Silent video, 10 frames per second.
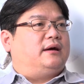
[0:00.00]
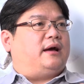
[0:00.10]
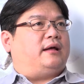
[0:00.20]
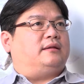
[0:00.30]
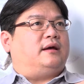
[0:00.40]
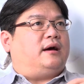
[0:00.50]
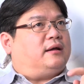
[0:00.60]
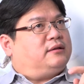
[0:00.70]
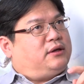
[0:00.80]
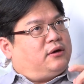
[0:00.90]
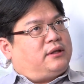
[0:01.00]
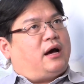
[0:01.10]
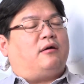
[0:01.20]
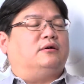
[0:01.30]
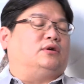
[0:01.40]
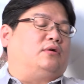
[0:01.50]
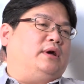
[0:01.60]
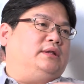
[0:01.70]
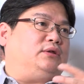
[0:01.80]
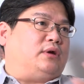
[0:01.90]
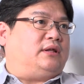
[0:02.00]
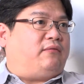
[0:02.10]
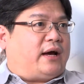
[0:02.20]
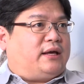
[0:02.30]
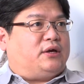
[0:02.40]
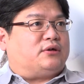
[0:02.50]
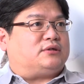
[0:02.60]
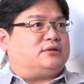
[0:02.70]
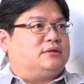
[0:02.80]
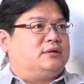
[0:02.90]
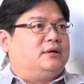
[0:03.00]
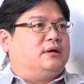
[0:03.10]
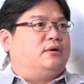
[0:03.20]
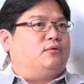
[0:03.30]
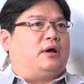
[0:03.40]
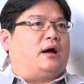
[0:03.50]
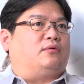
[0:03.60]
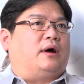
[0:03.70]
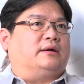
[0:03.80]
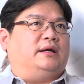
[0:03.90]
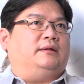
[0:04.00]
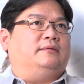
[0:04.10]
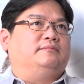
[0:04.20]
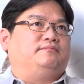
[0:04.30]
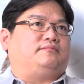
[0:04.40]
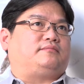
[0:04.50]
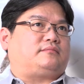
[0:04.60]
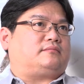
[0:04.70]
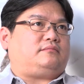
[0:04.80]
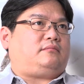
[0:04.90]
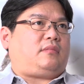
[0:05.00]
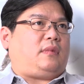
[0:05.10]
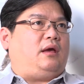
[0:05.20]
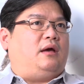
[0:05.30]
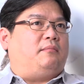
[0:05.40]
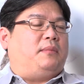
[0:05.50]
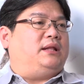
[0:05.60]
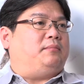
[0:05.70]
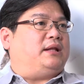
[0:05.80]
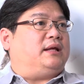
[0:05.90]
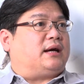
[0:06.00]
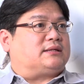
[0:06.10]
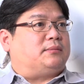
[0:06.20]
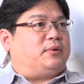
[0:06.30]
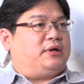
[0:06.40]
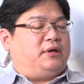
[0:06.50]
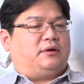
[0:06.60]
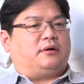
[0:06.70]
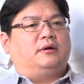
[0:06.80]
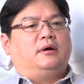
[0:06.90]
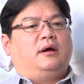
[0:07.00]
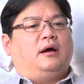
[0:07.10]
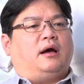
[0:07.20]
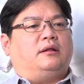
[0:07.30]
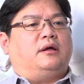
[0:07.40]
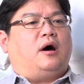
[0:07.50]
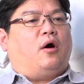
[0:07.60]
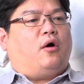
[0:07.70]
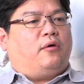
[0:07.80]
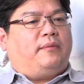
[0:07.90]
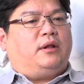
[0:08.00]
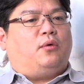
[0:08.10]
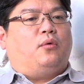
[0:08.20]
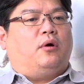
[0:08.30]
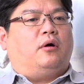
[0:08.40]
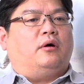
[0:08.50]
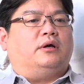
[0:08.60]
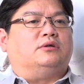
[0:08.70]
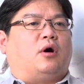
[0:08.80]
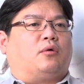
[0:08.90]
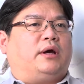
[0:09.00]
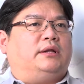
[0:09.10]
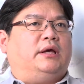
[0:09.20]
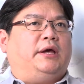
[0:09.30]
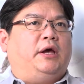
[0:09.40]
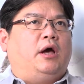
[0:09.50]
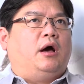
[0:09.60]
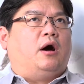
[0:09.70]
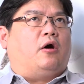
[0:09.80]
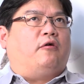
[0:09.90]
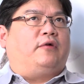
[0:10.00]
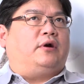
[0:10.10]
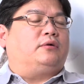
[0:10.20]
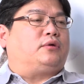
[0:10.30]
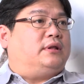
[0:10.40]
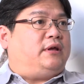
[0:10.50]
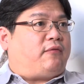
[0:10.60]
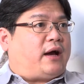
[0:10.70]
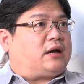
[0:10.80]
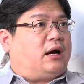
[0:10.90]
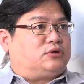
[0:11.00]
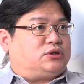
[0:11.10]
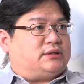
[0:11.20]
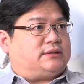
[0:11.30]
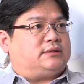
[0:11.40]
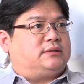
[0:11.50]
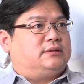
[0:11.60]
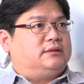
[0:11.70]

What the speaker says: And until now, it's already 25 years. We are running many customers here. And all over the world, it's already over 25 countries.